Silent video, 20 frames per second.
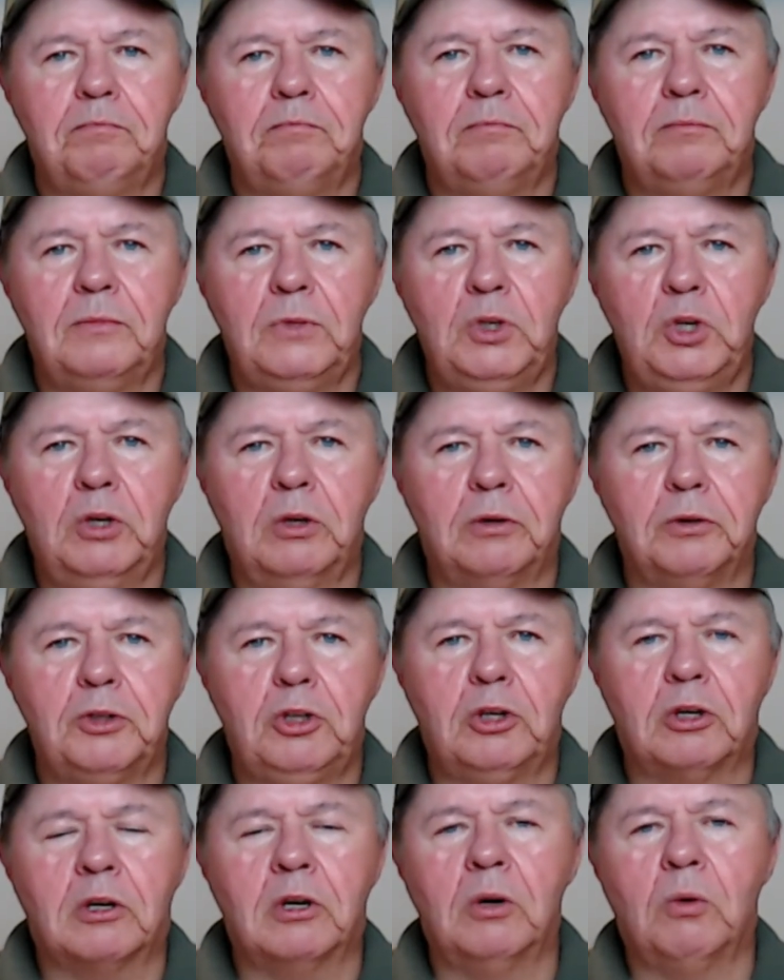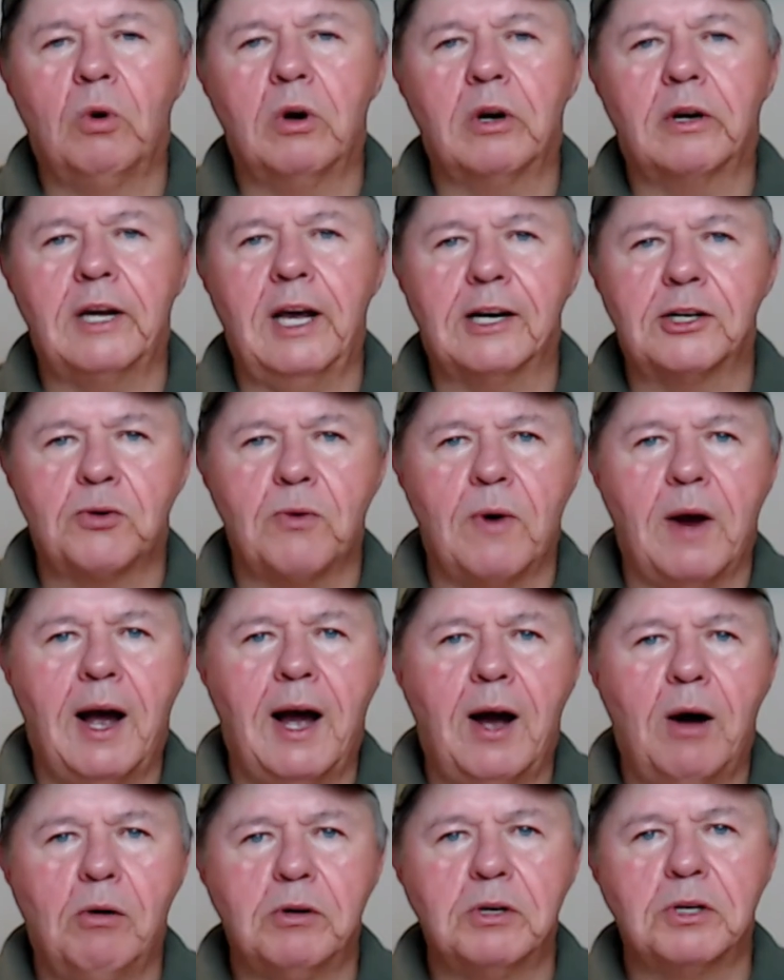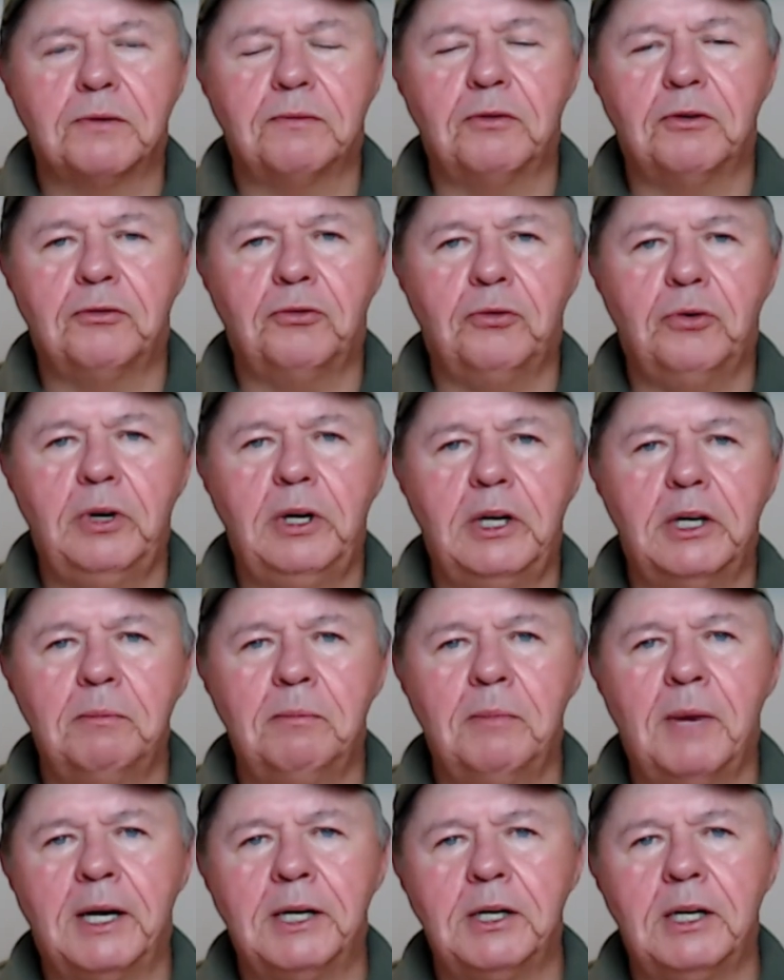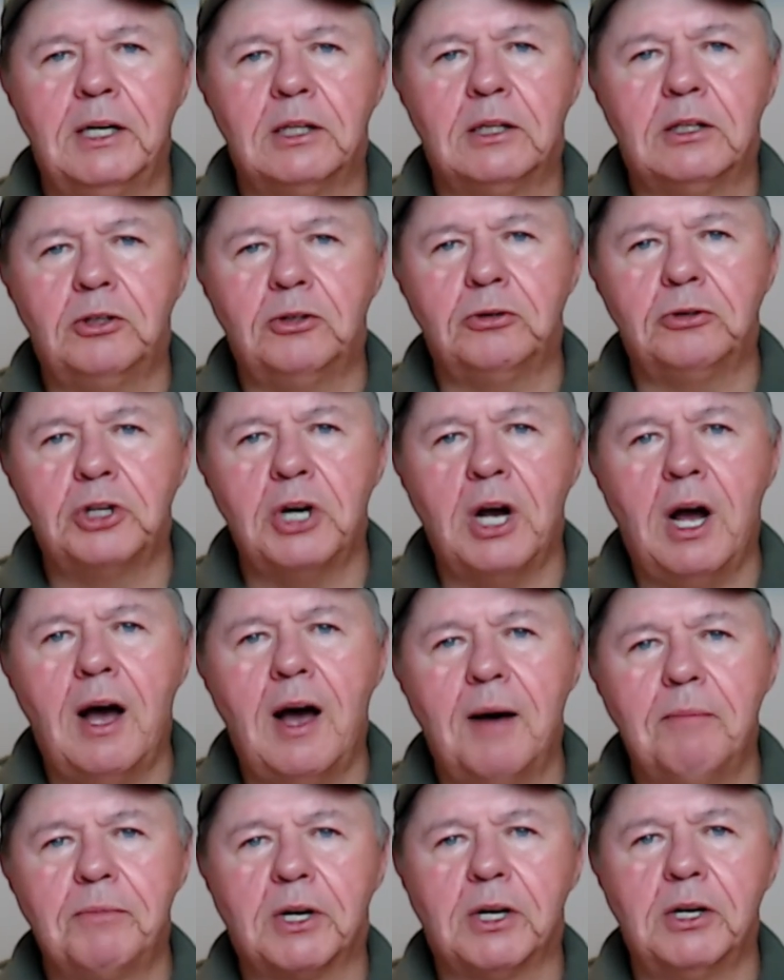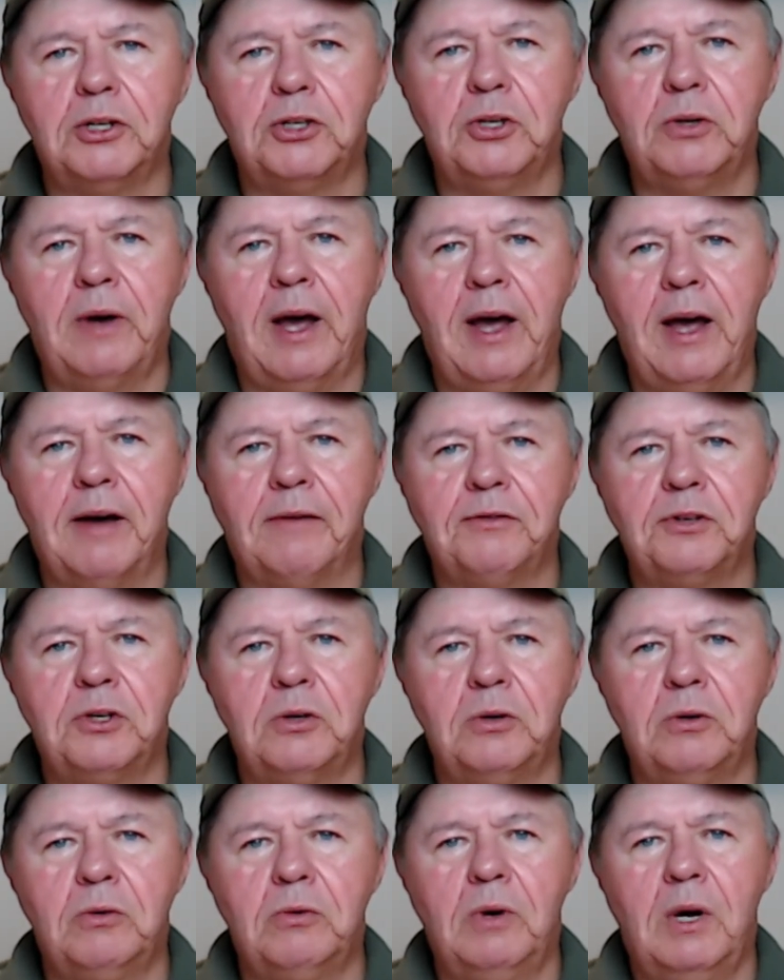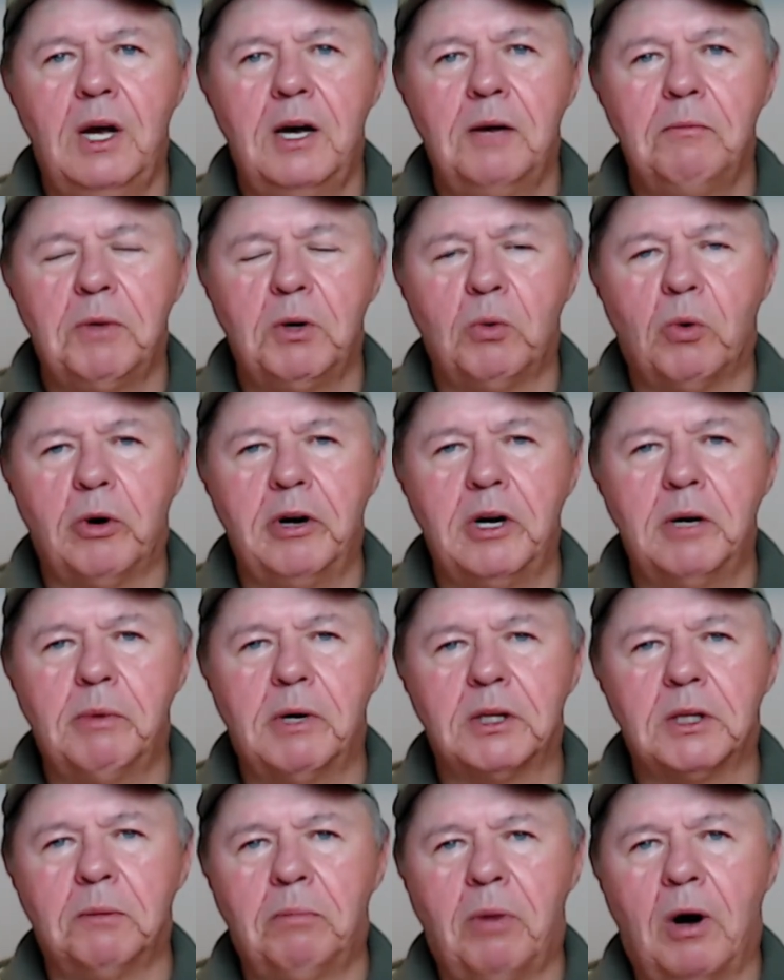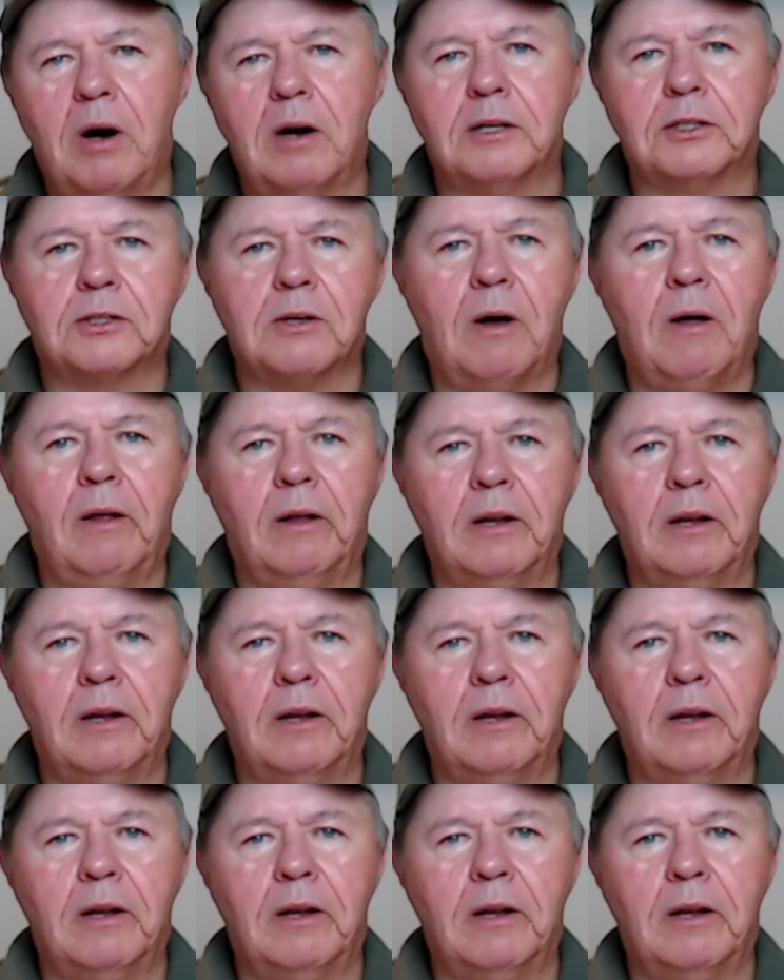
you're going to work extra hours for free at your job because you have to be worried about the boss calling